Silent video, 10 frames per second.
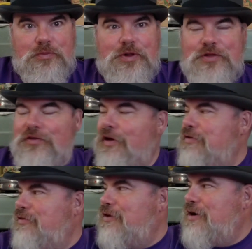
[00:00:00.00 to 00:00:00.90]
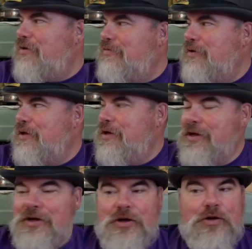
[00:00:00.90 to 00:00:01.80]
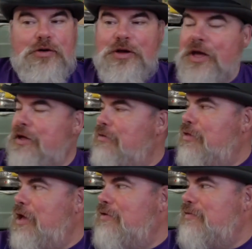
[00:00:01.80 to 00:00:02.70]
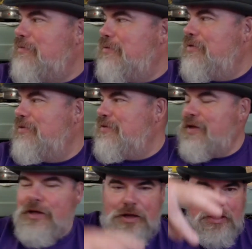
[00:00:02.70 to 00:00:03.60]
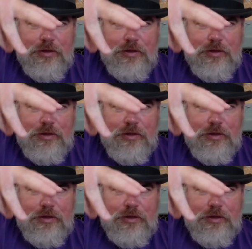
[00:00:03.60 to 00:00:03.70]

it shut off. Oh, okay, thanks. It was just like,